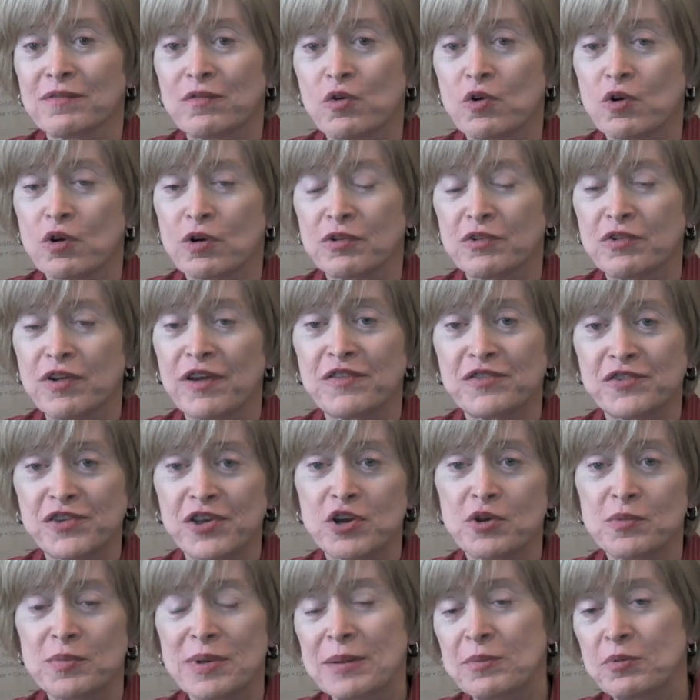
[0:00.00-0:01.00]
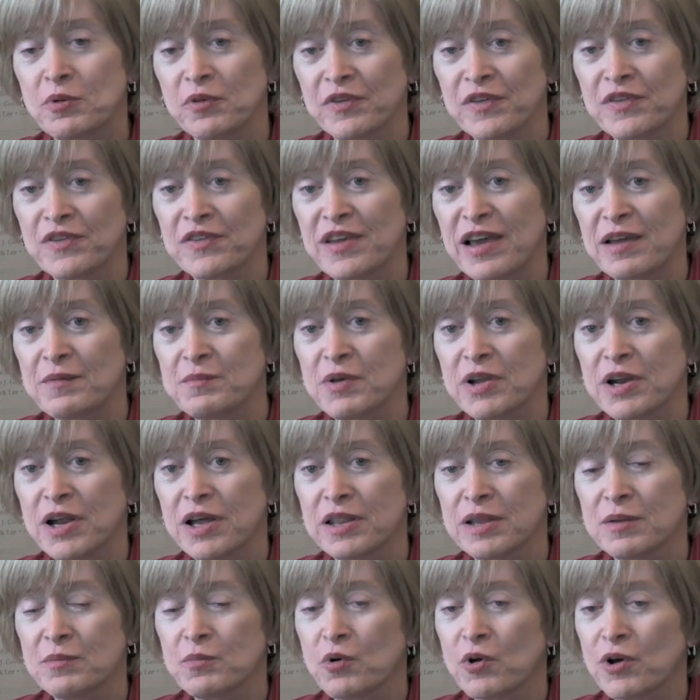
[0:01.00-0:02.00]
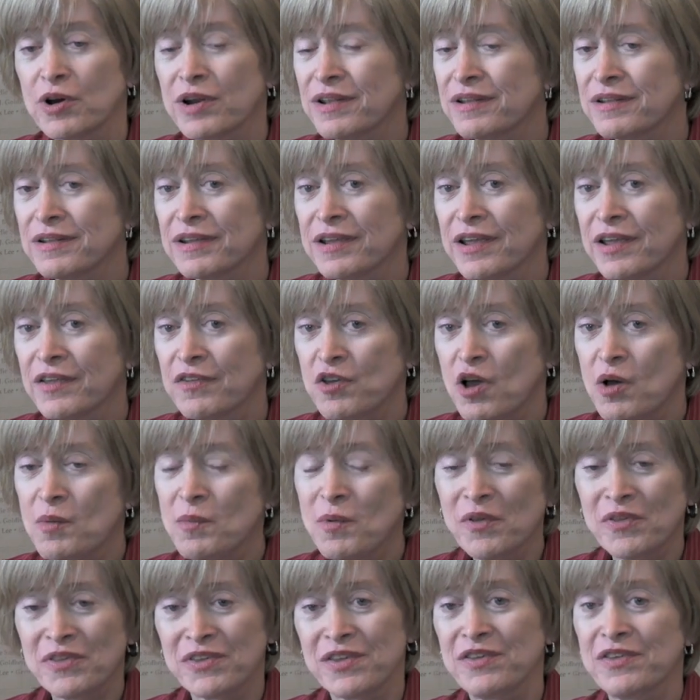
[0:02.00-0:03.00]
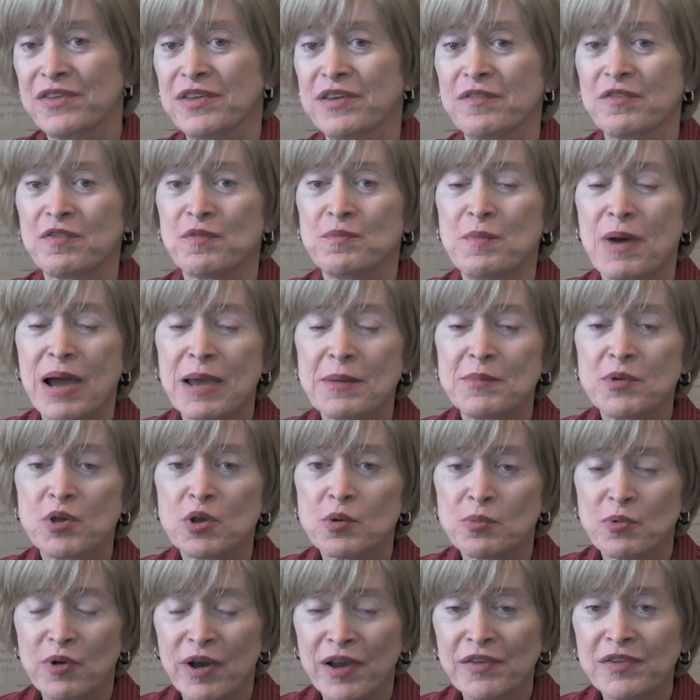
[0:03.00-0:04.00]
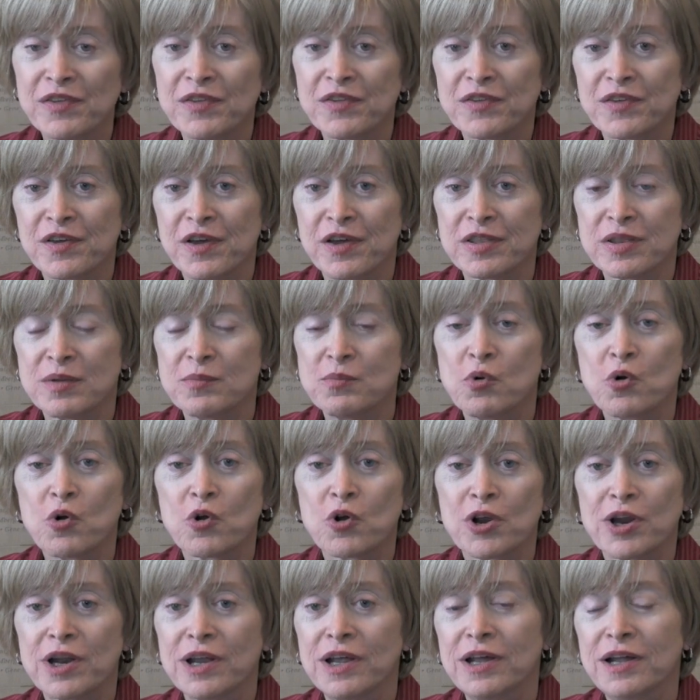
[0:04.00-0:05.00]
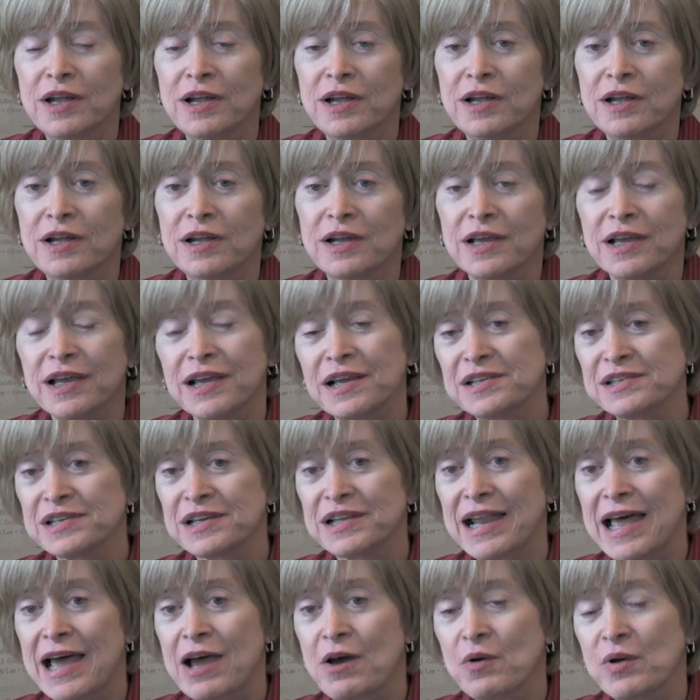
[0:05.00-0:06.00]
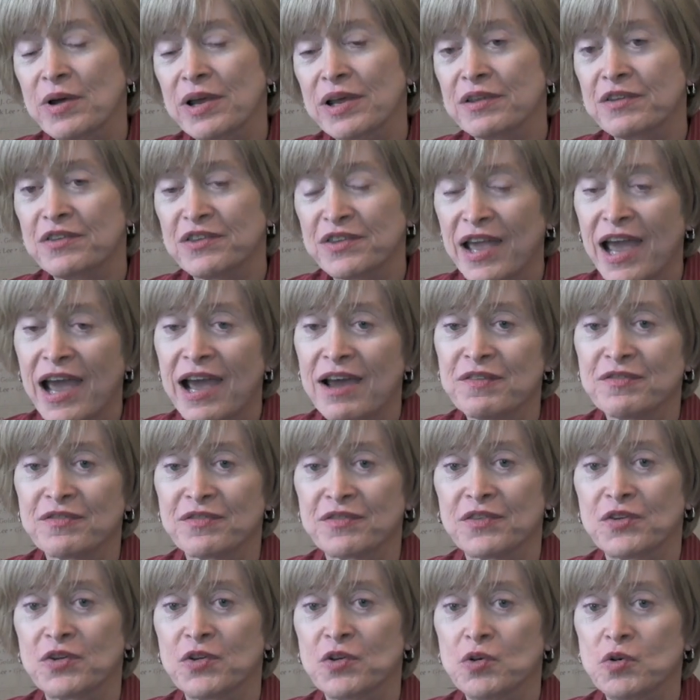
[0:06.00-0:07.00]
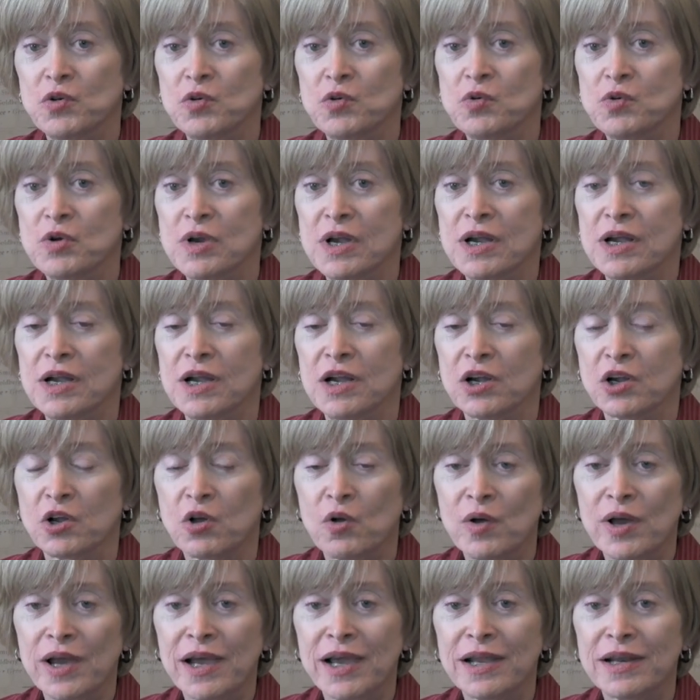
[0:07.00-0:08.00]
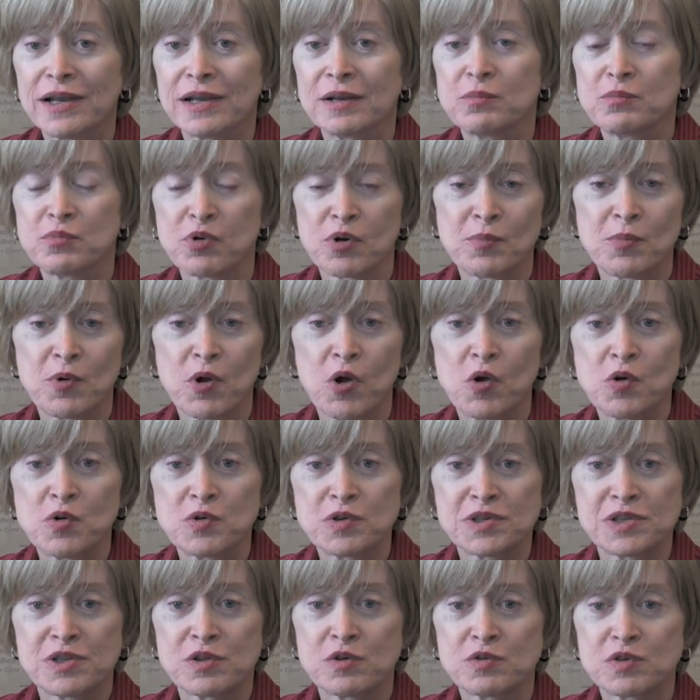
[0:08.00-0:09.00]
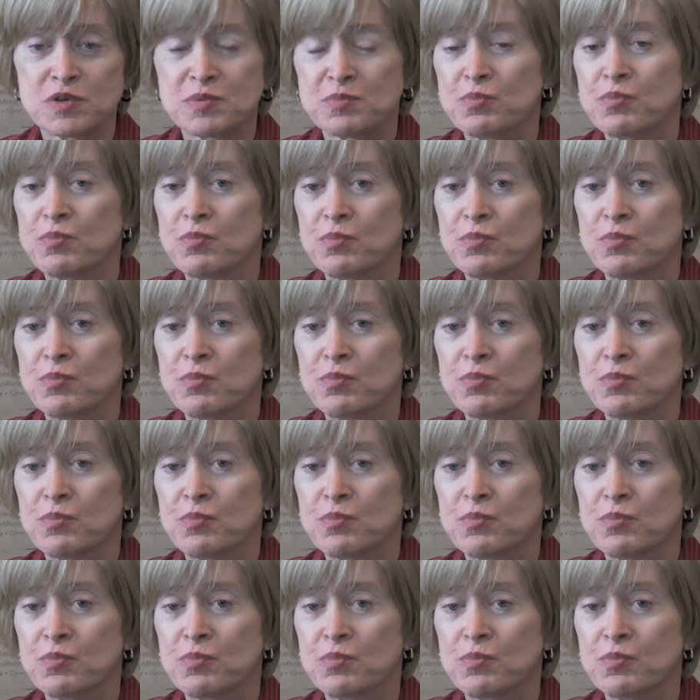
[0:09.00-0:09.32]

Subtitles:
for transgender people since I've been on the board, and it's almost as if my mere presence on the board is allowing staff to go ahead and propose those